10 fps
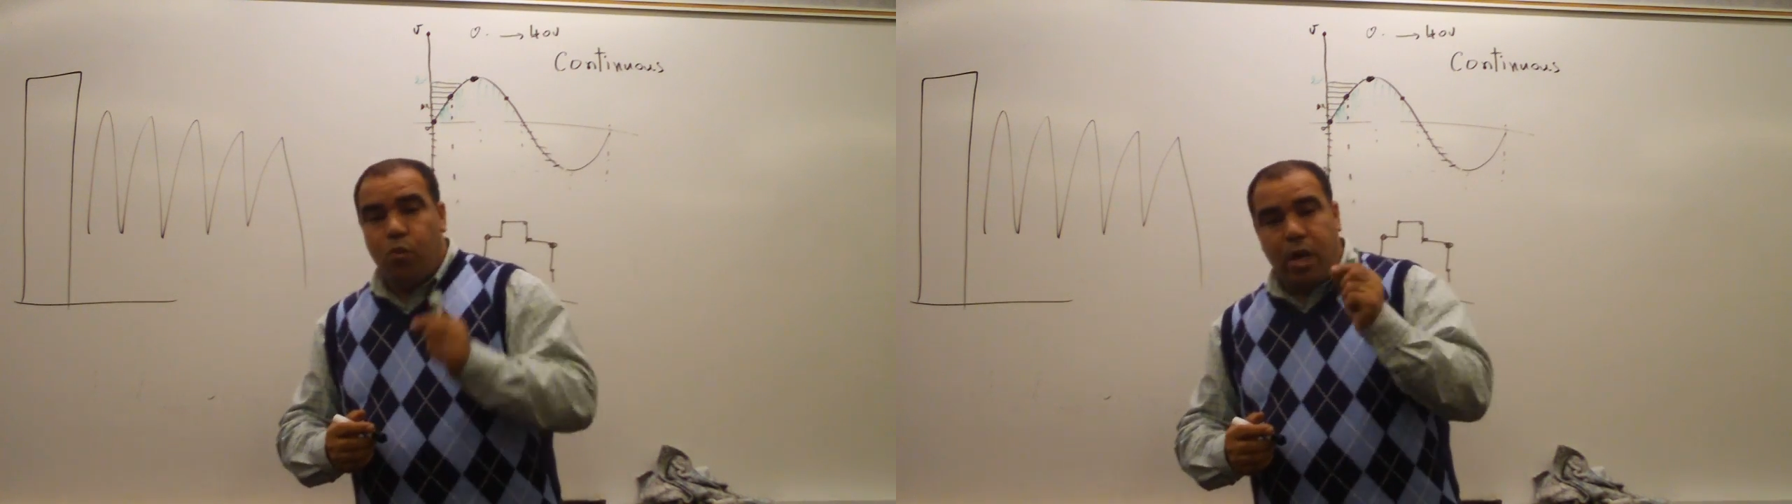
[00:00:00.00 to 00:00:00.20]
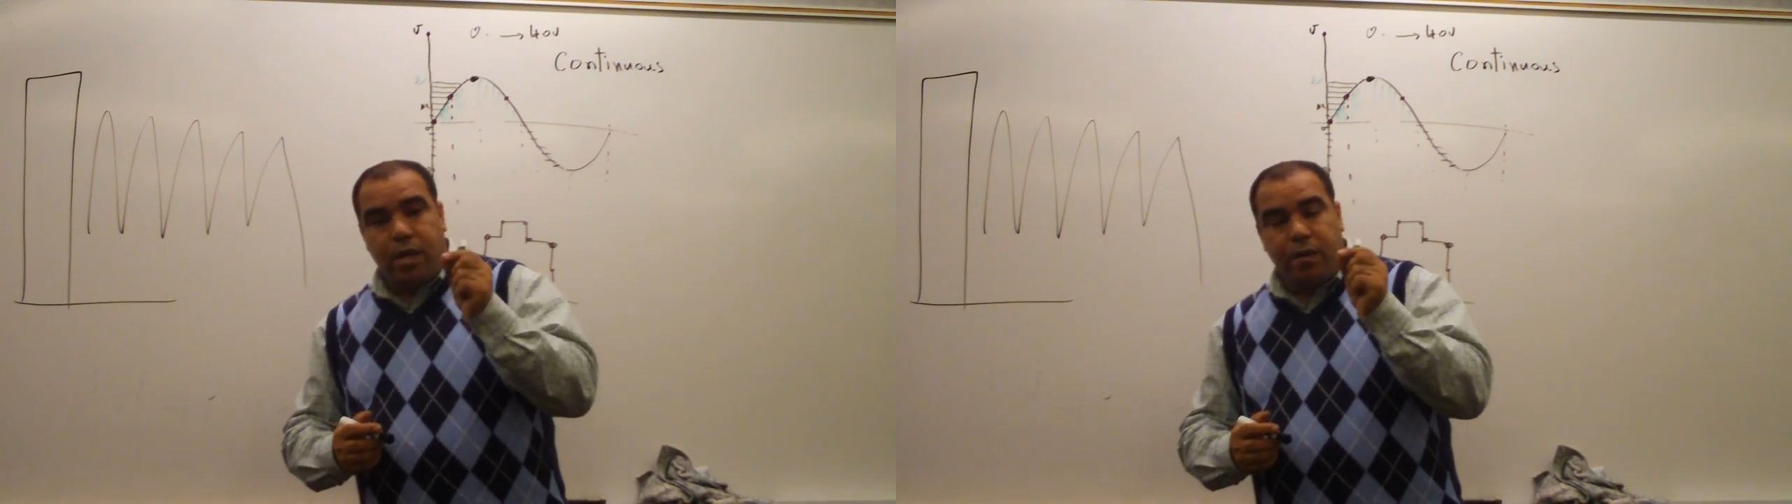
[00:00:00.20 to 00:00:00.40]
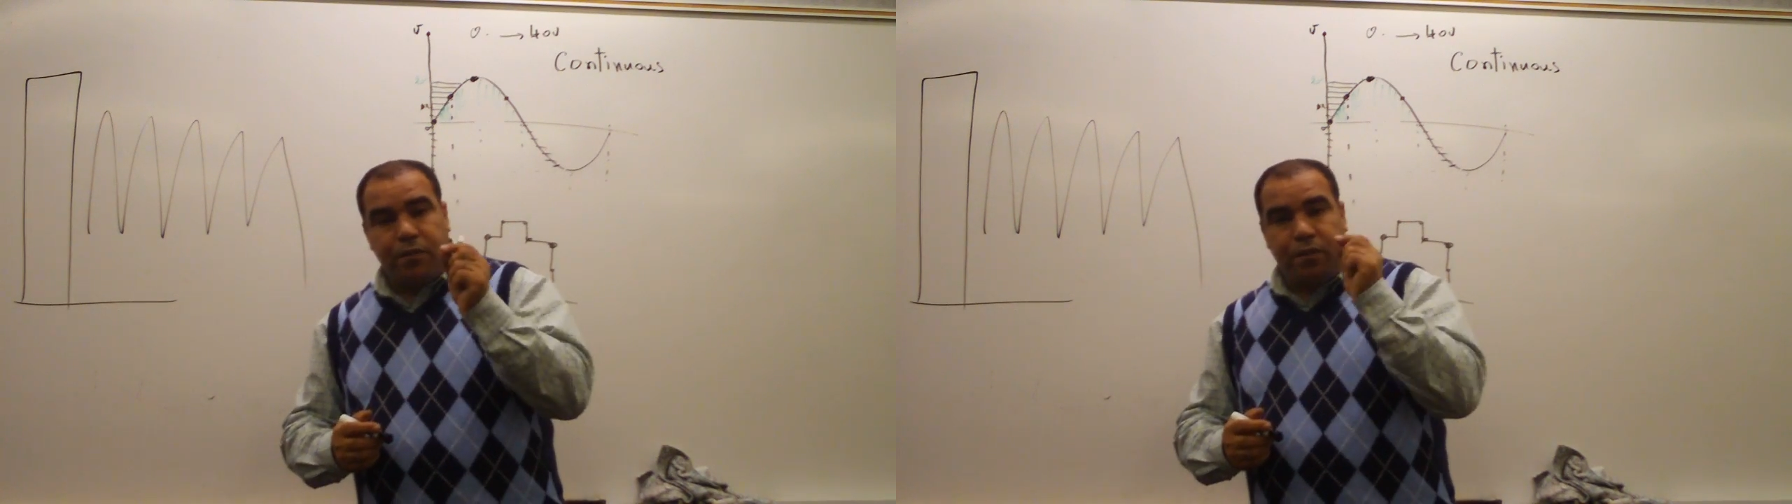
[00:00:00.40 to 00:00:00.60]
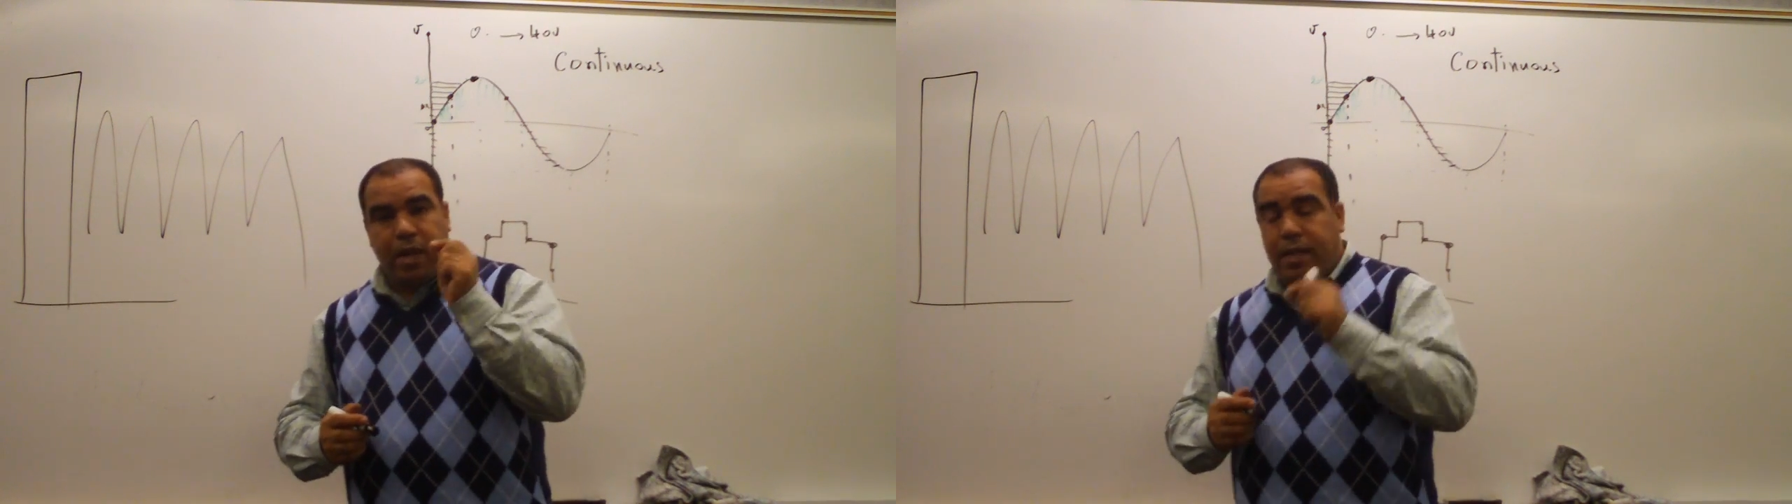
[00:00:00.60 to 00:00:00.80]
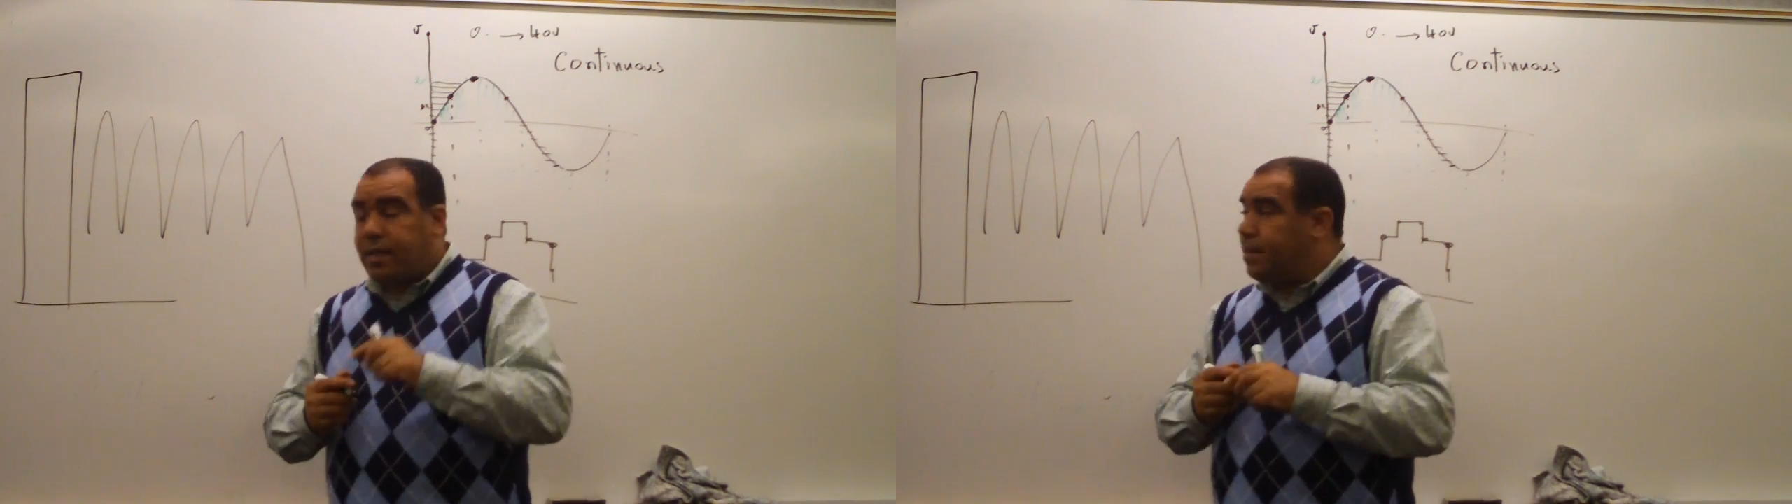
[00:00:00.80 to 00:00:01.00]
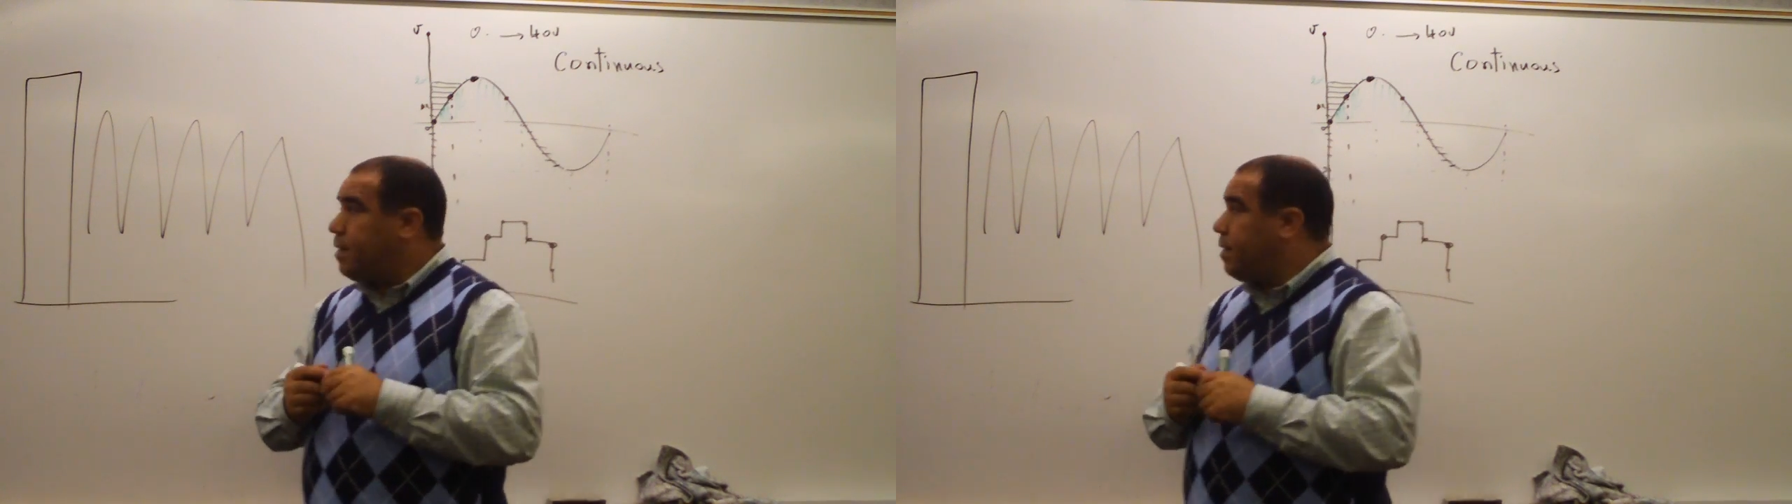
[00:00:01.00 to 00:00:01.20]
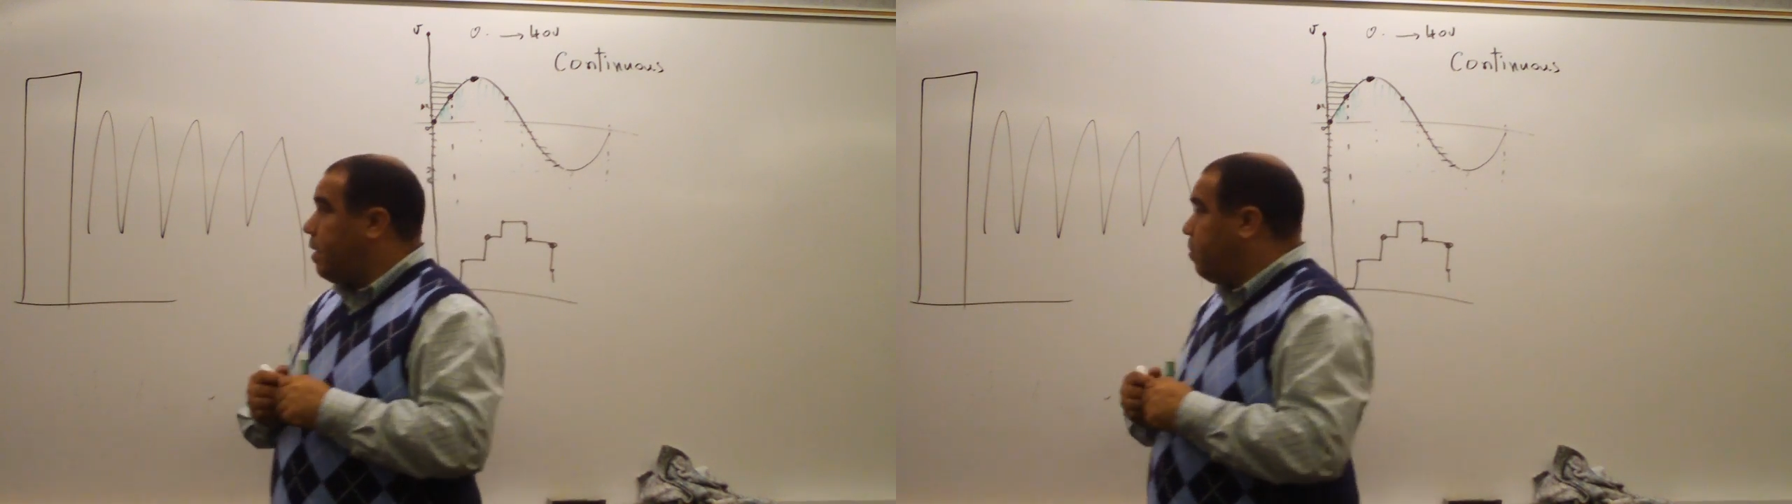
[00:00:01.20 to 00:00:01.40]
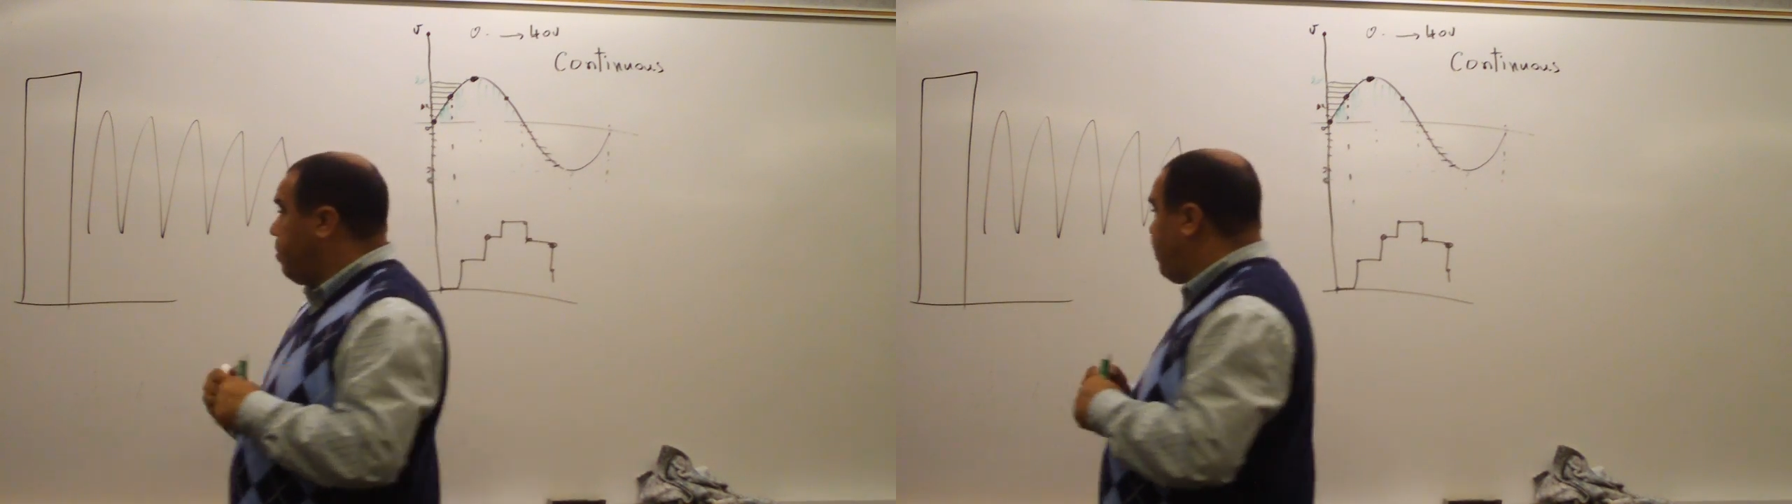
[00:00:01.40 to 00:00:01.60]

one final step,